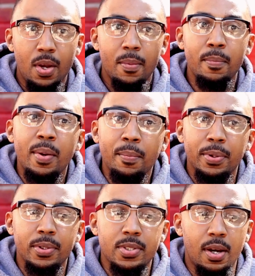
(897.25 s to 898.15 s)

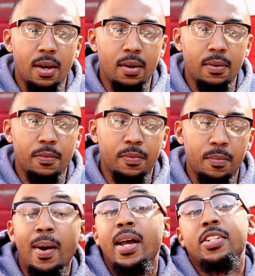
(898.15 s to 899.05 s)
members of
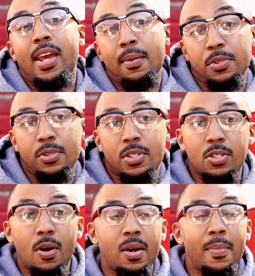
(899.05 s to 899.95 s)
my chapter to
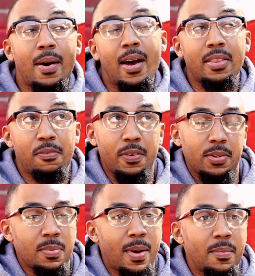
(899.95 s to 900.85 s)
talk about how they felt
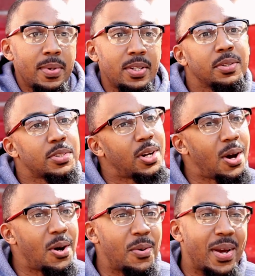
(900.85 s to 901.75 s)
about me years
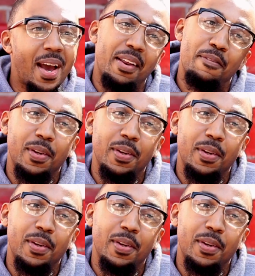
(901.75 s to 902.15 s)
ago and how they feel